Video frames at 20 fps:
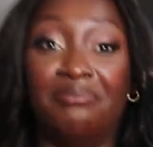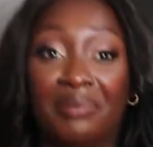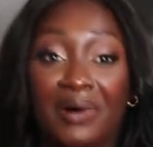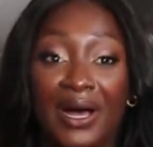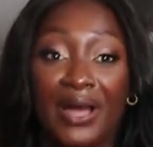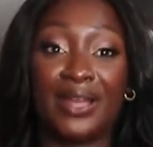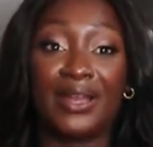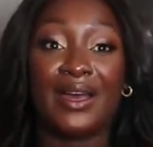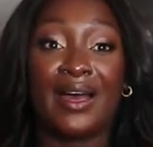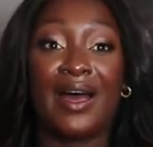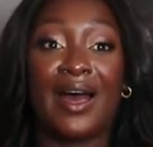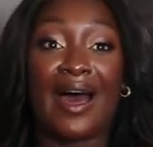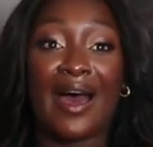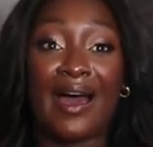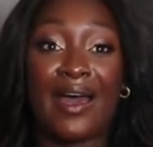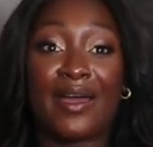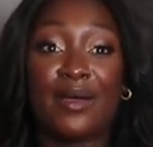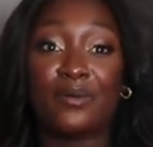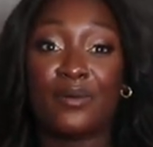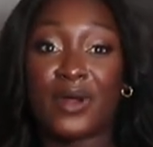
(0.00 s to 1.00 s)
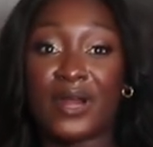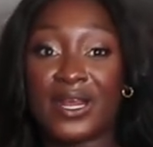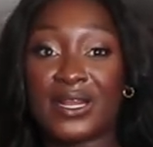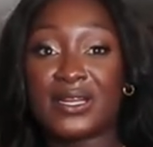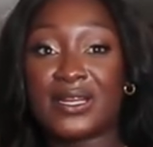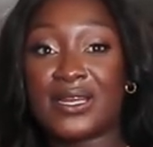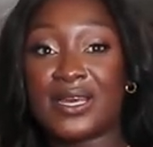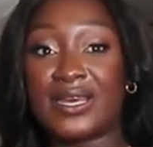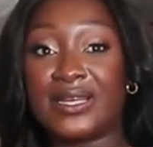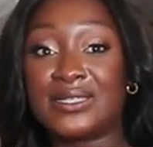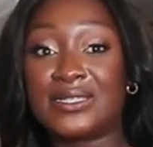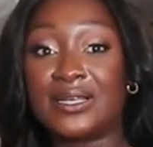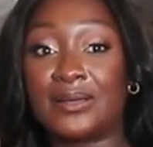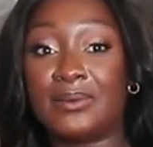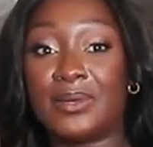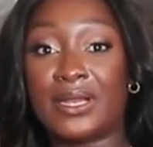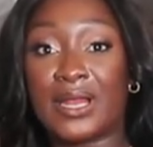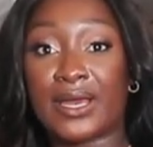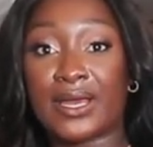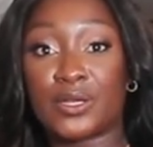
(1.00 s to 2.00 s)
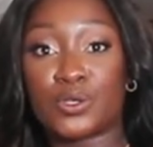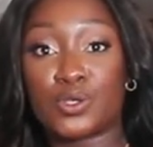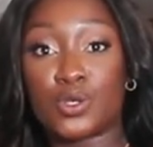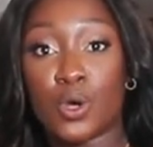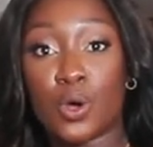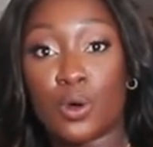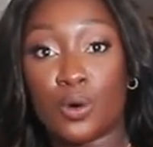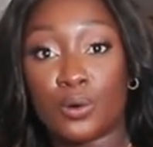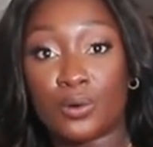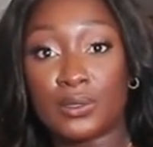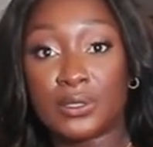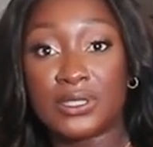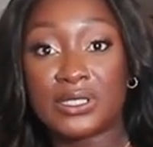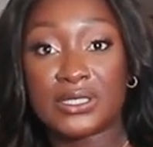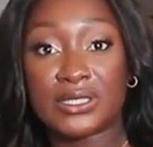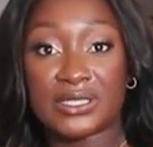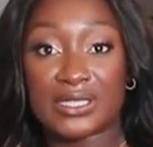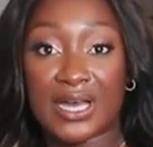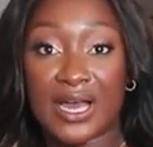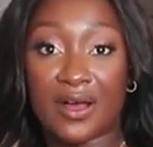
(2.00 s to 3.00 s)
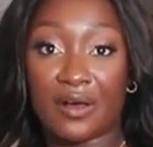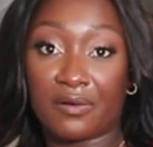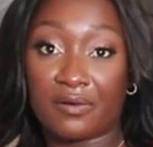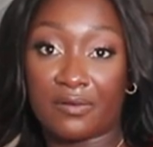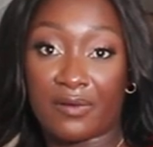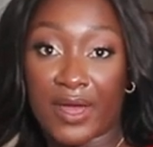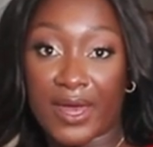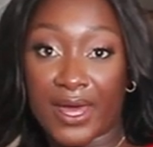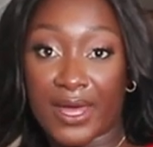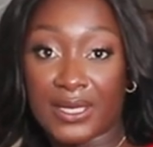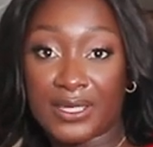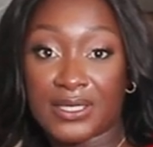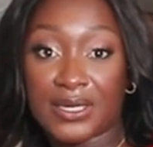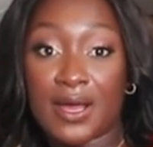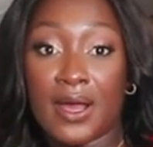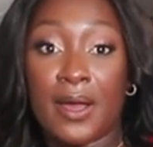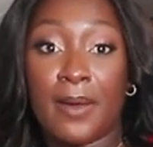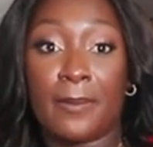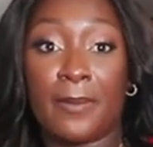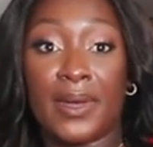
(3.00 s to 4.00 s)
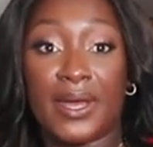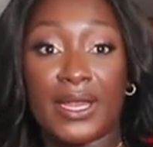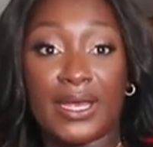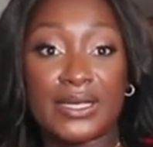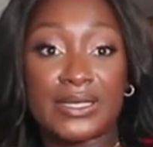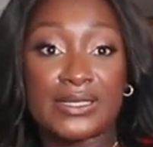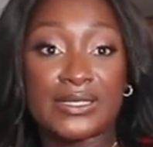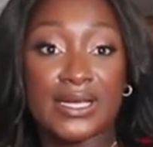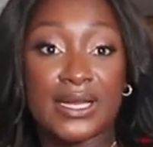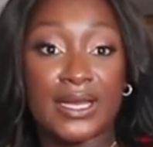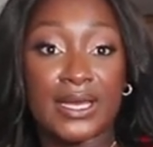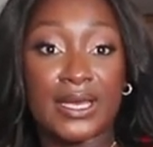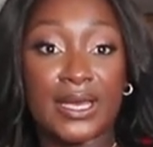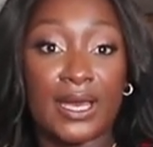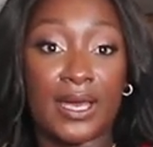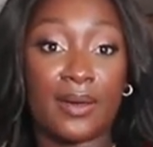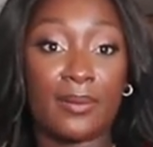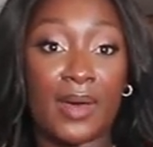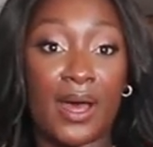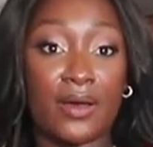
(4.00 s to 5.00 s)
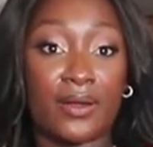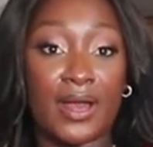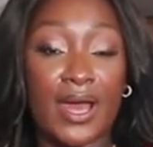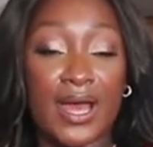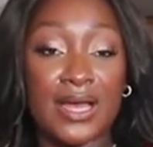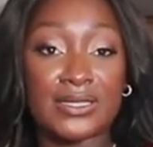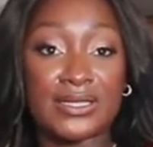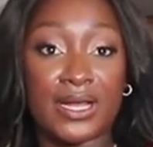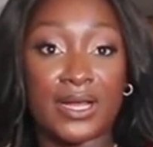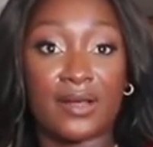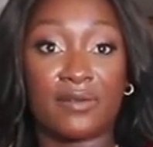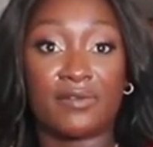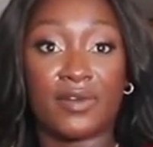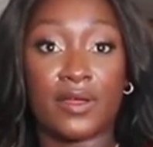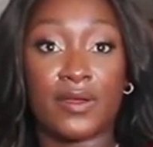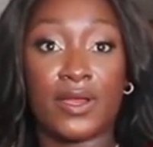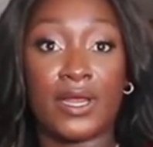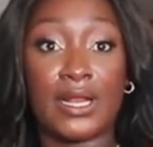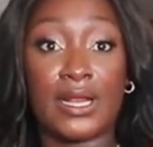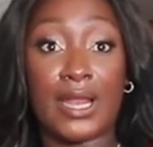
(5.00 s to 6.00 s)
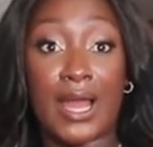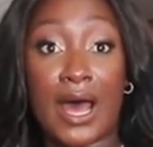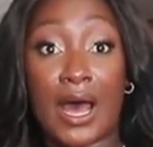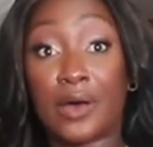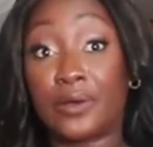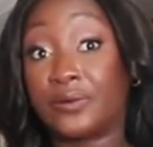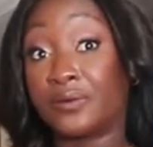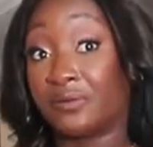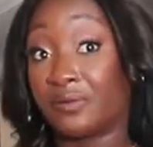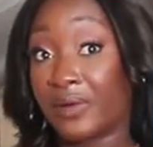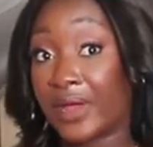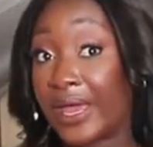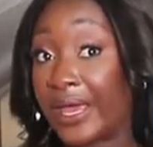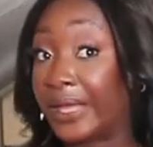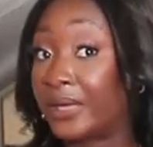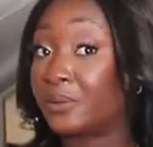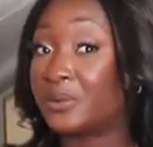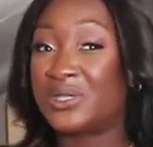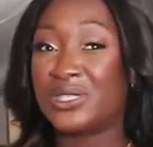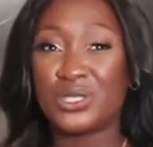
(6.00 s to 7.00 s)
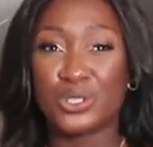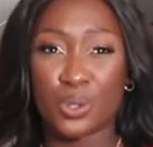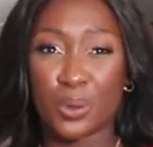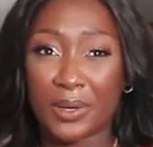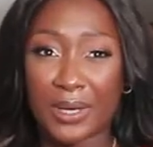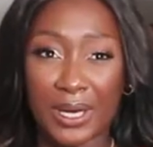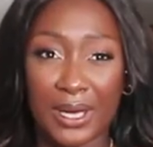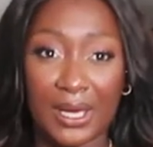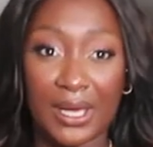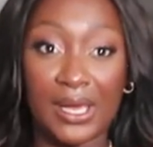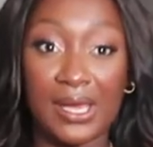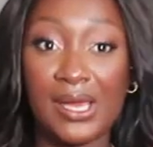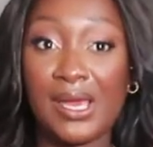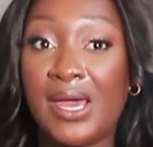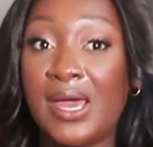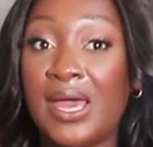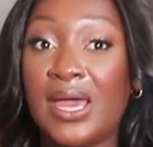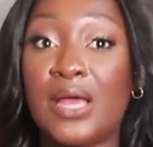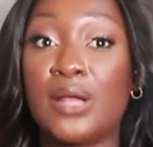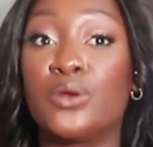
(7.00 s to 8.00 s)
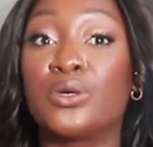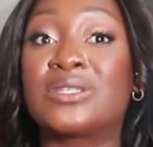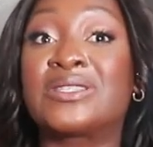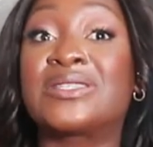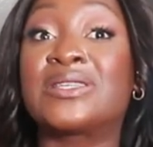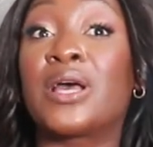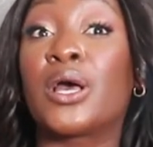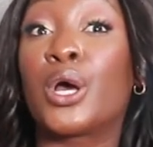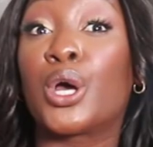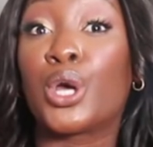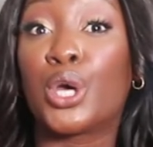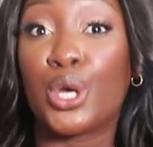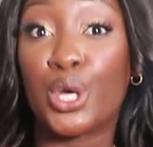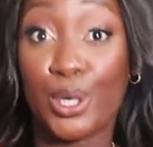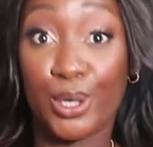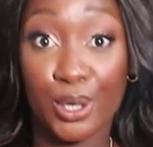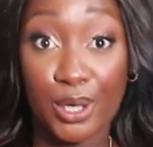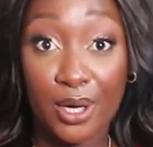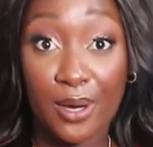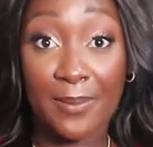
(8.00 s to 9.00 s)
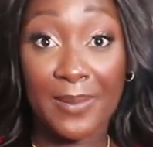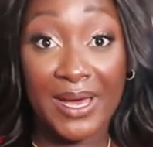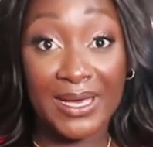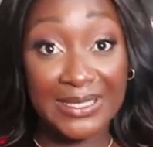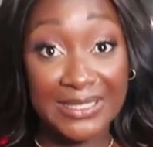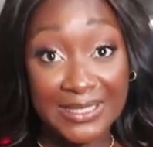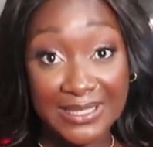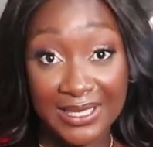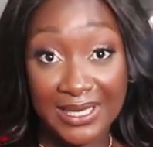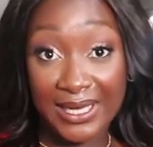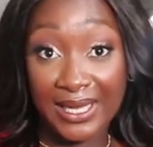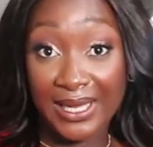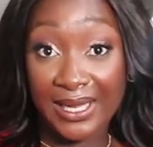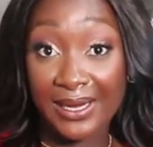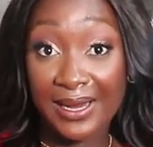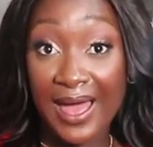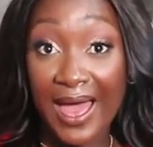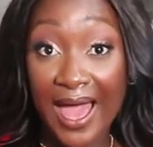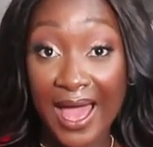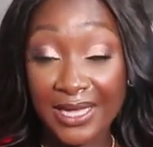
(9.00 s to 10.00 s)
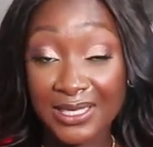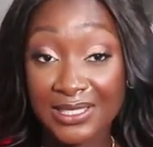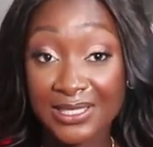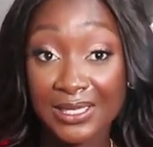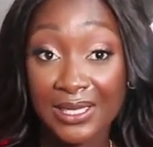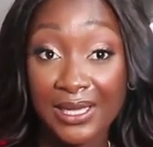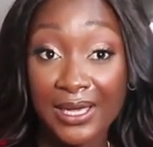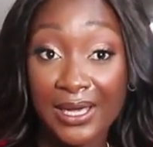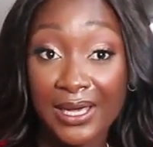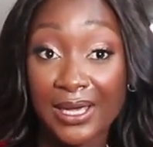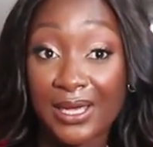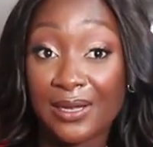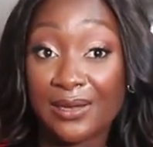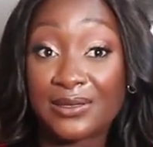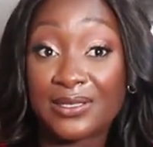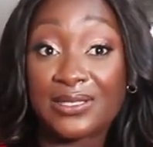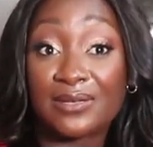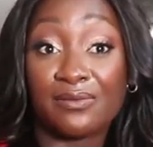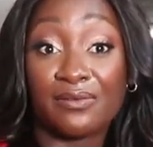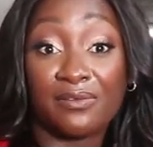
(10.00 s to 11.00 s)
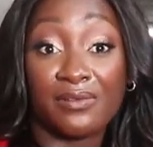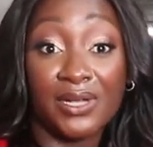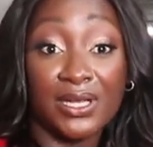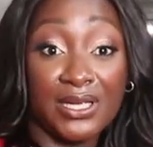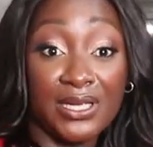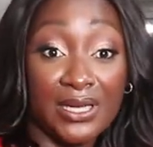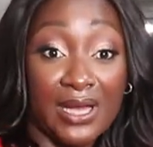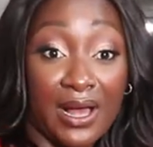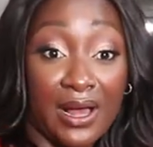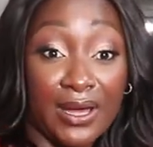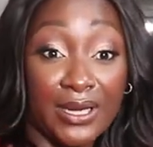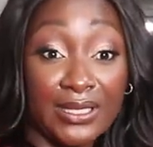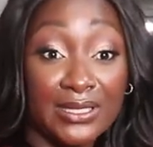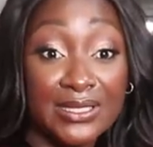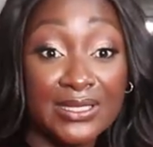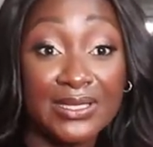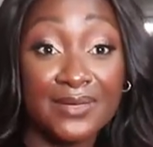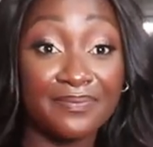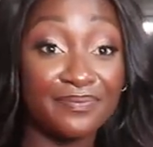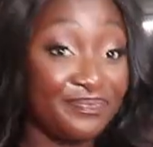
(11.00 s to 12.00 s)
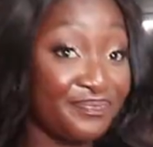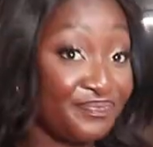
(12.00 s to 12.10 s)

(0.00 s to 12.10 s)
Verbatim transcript: but i wanted it to be like a toned down red but instead it came out as like a very loud red which is okay it looks good on my skin actually it looks really nice